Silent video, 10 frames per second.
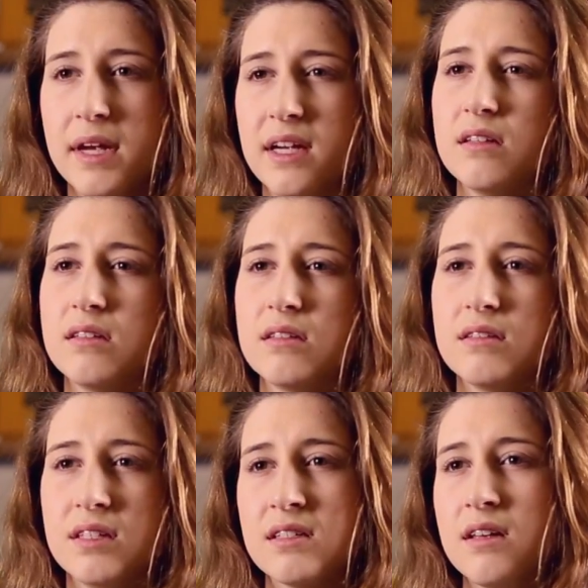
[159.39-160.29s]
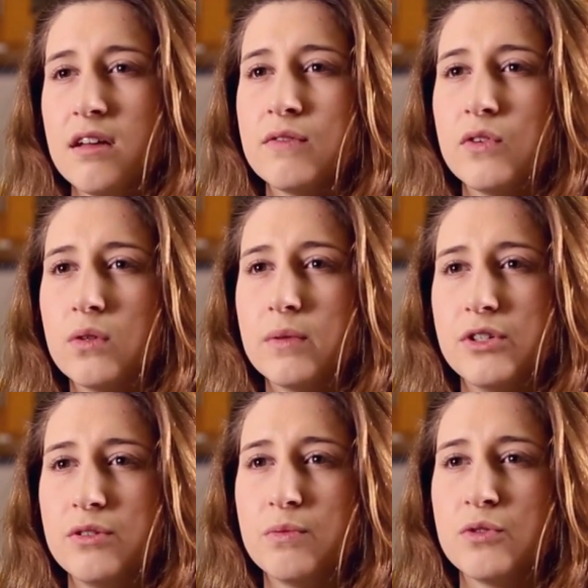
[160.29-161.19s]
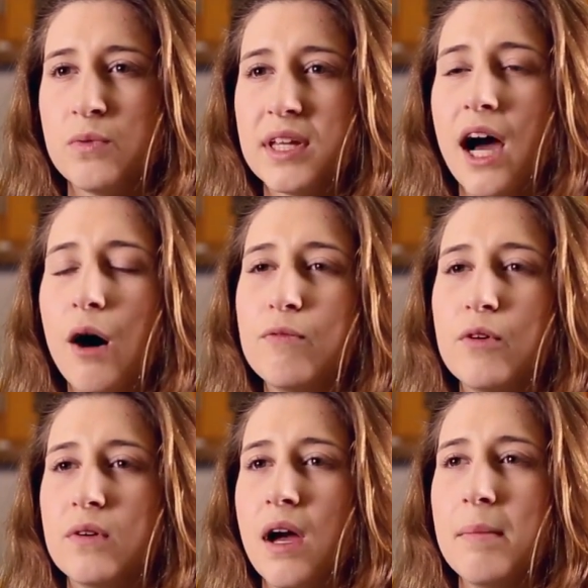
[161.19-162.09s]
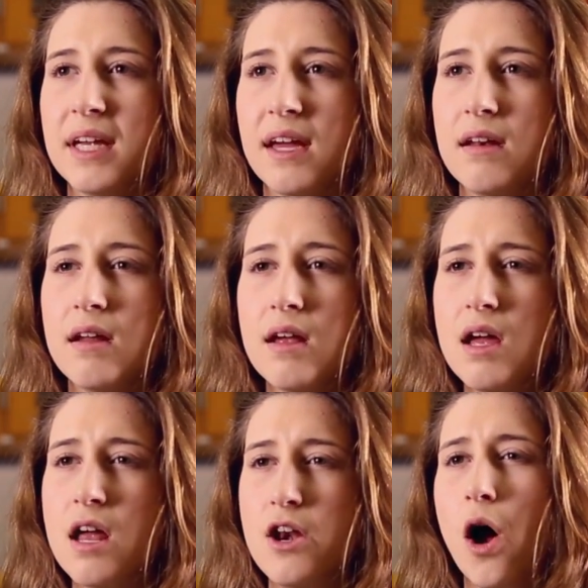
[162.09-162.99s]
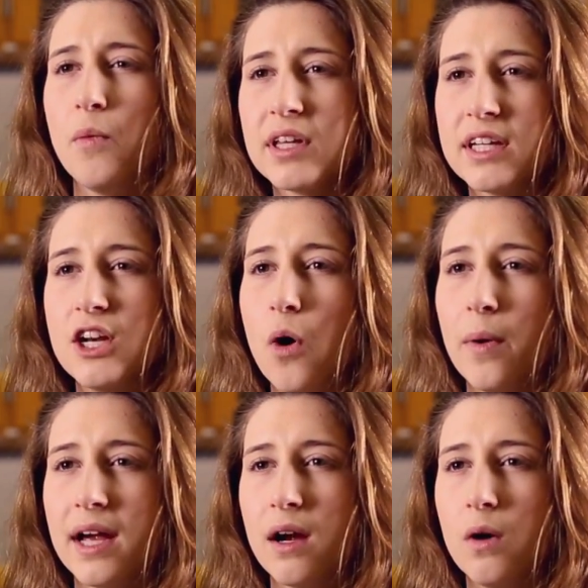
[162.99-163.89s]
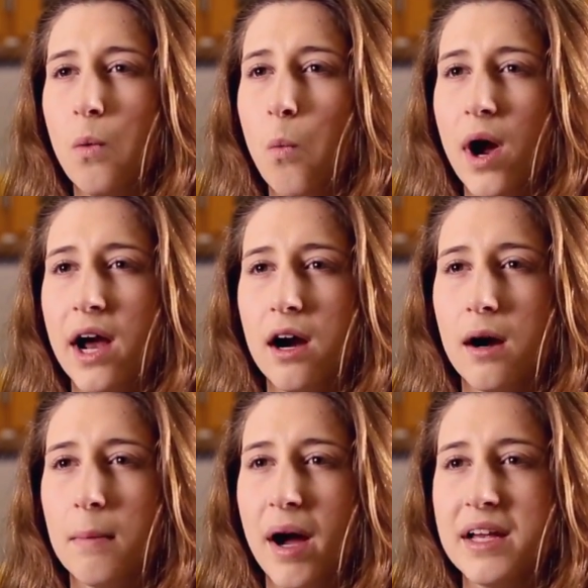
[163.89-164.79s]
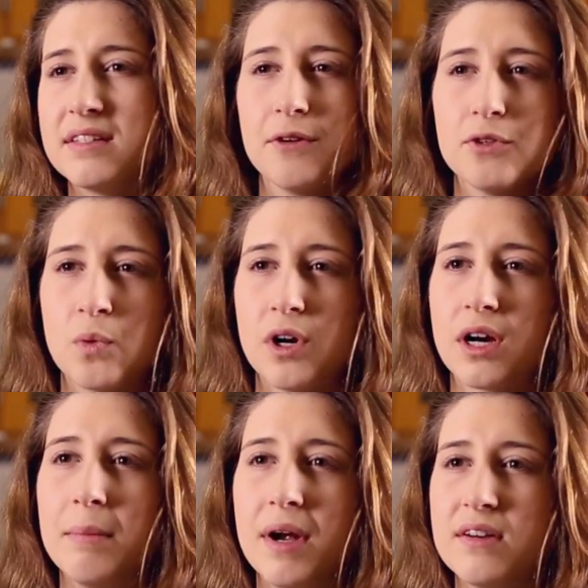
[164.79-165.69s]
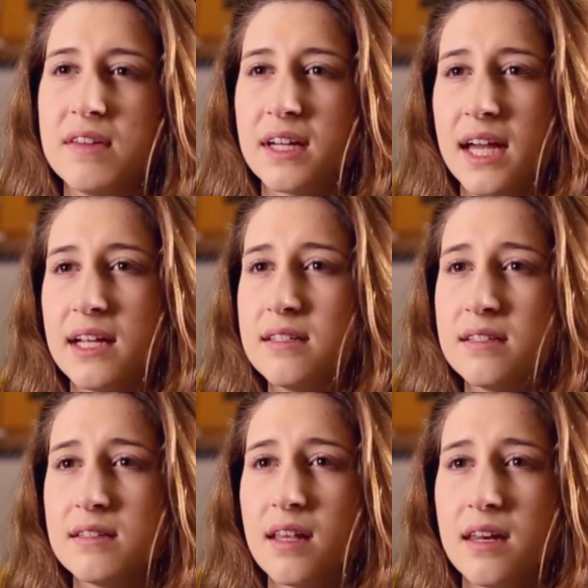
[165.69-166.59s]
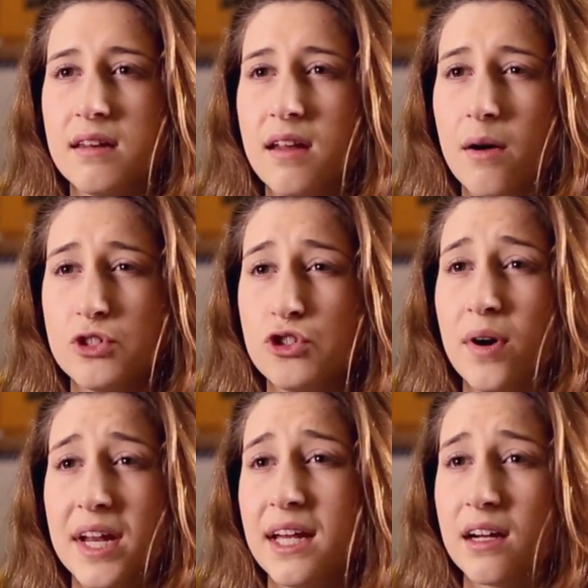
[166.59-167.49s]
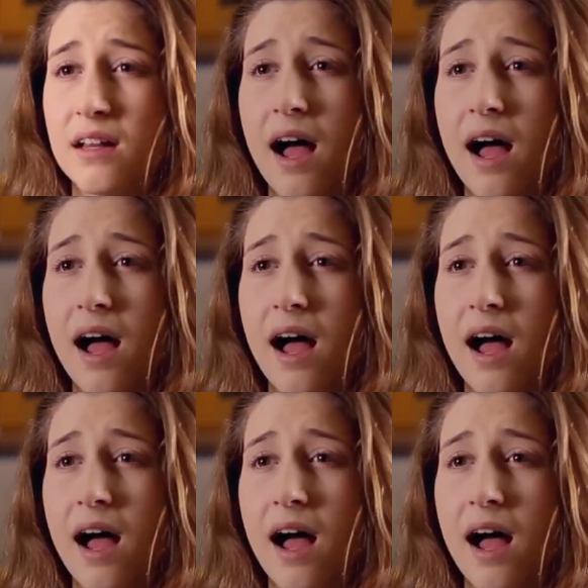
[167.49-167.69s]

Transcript: and make us successful, which was really helpful coming in, not really knowing where my skills were compared to the kids that I was joining in a